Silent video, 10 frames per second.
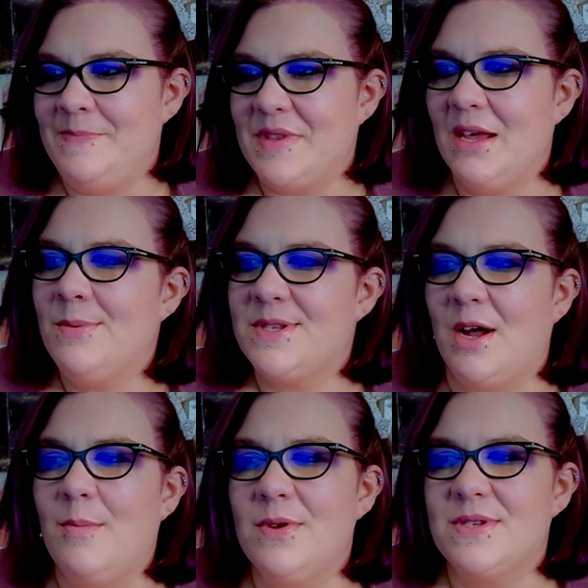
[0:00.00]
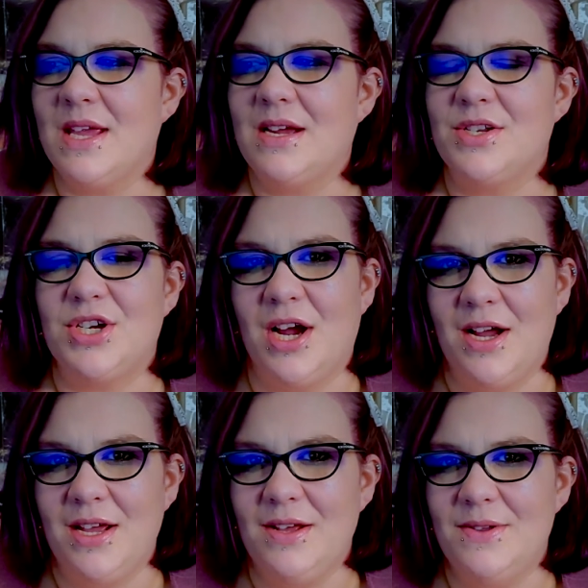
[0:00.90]
It was almost like a
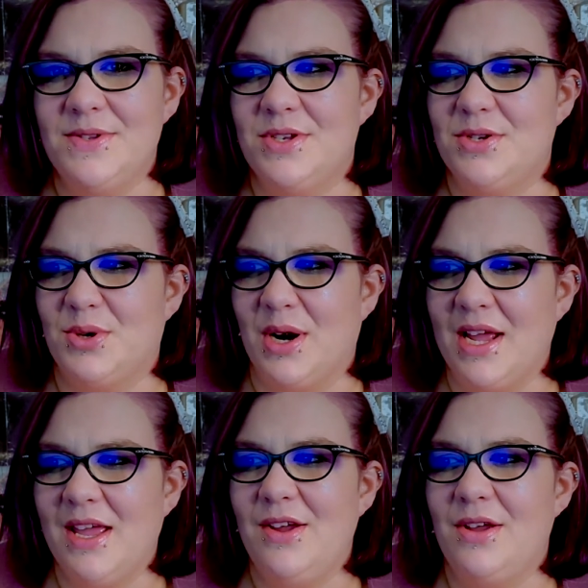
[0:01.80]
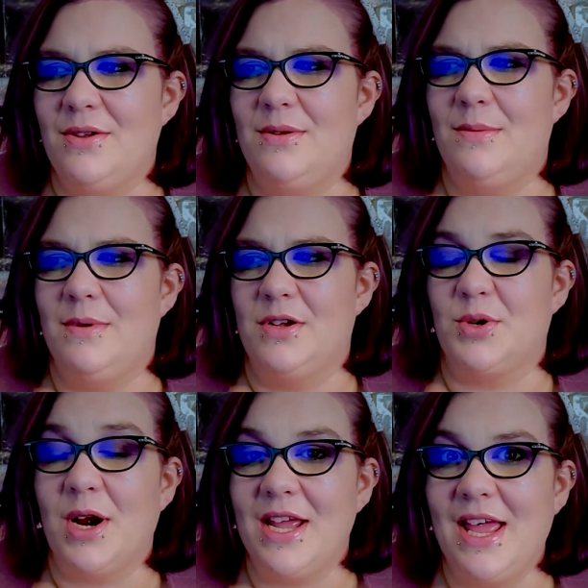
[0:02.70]
child's triangle
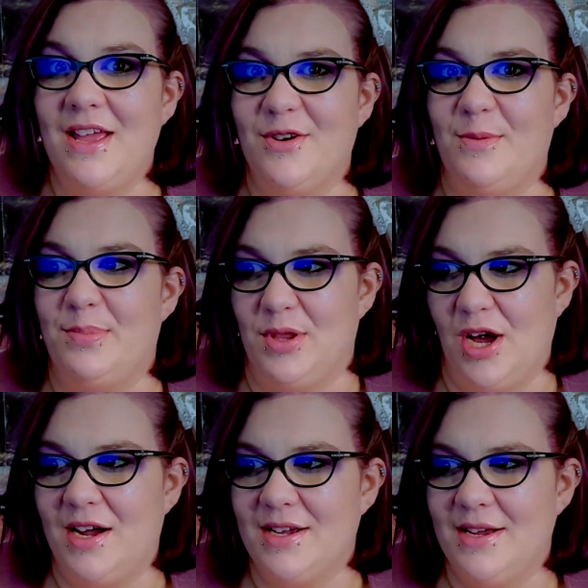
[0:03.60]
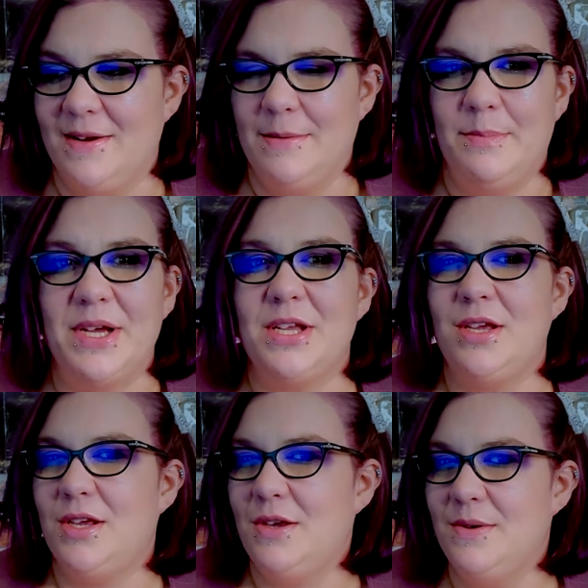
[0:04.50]
block, but
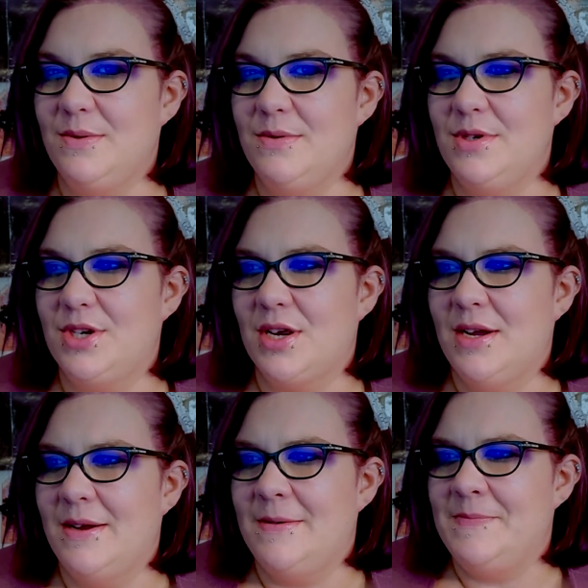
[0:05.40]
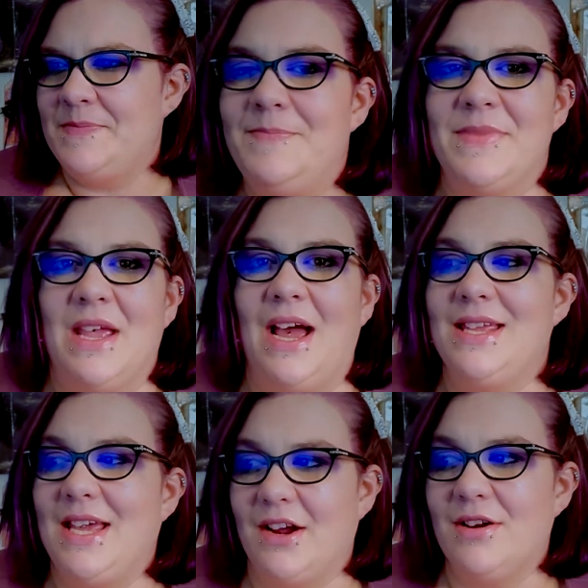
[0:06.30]
huge. I
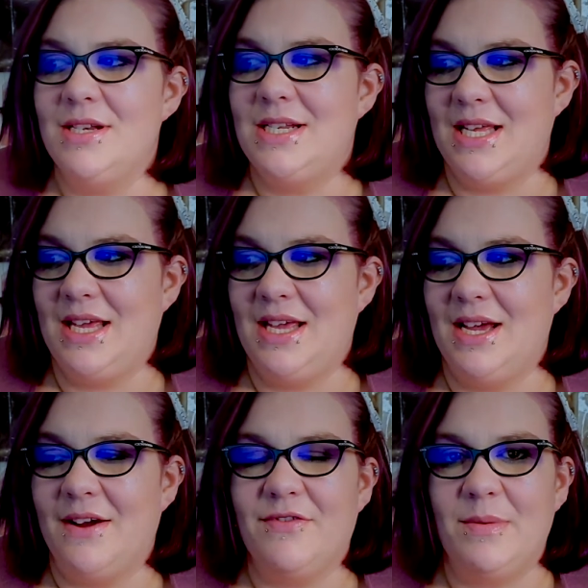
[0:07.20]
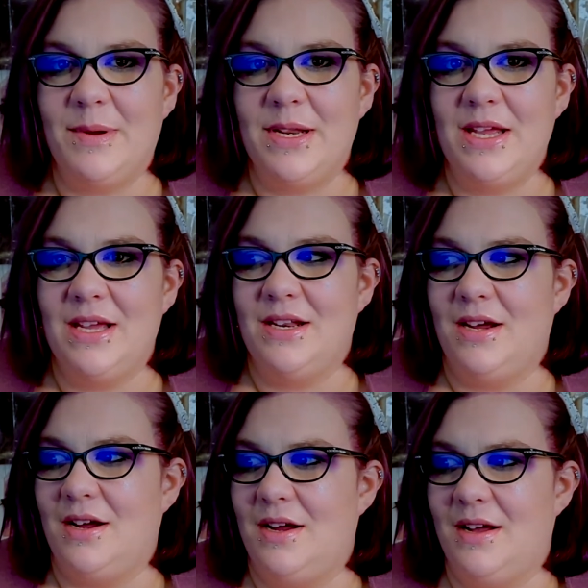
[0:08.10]
guarantee everybody in
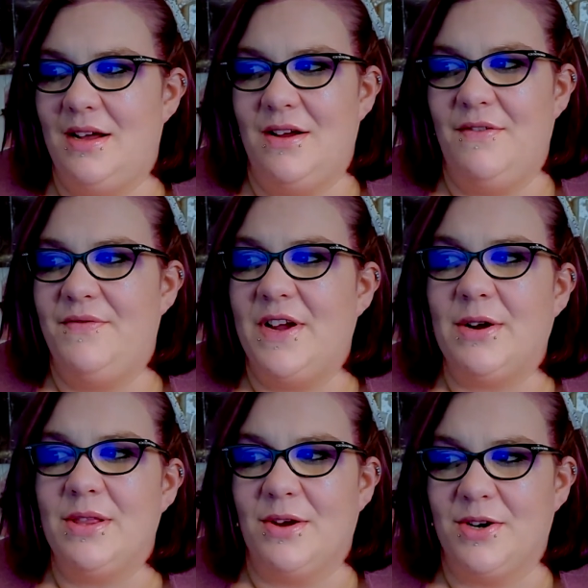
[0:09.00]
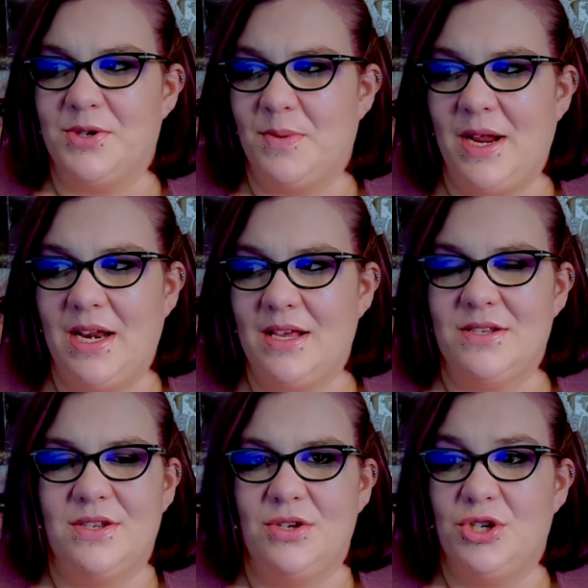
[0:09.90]
a very large
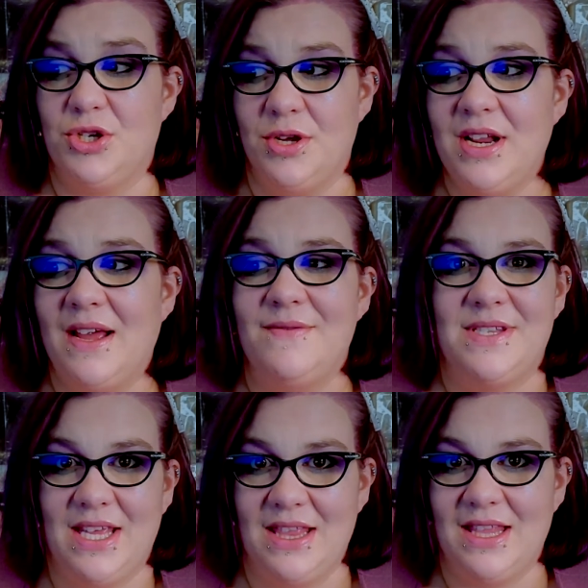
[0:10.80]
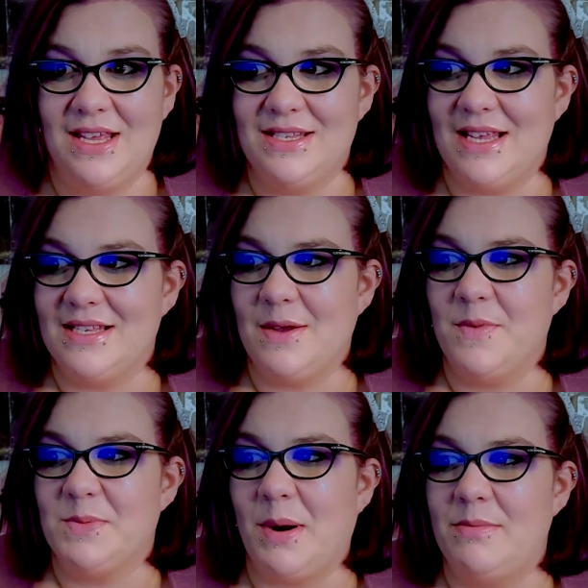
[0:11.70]
radius should have seen this, as it
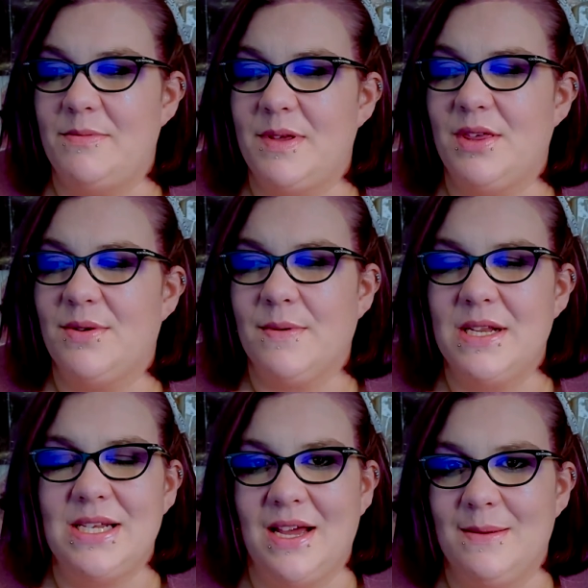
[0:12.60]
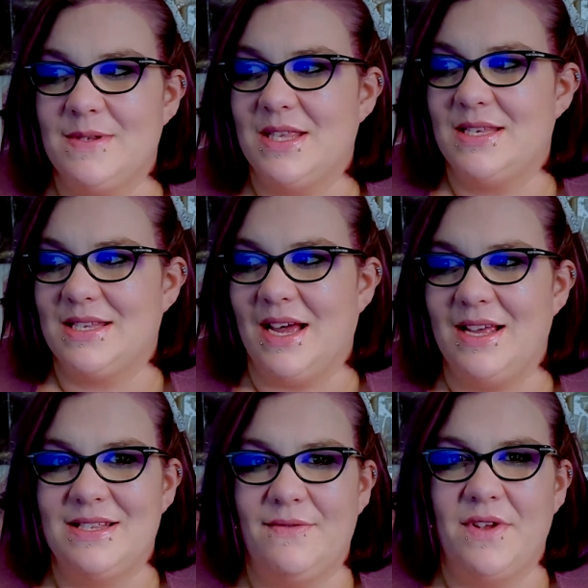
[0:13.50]
was probably 3 times the
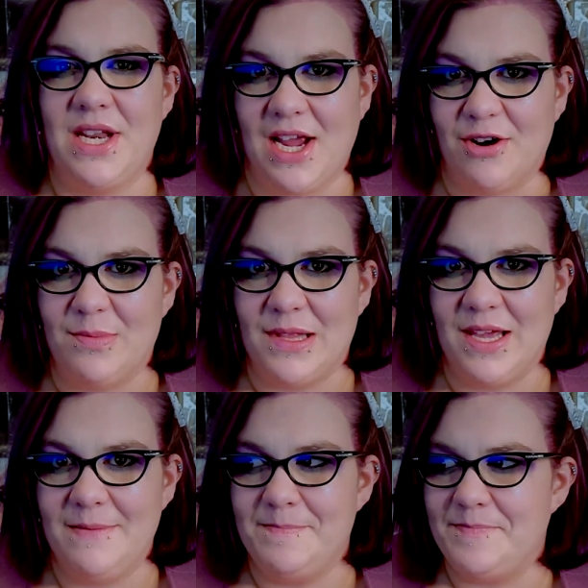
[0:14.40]
size of an airplane.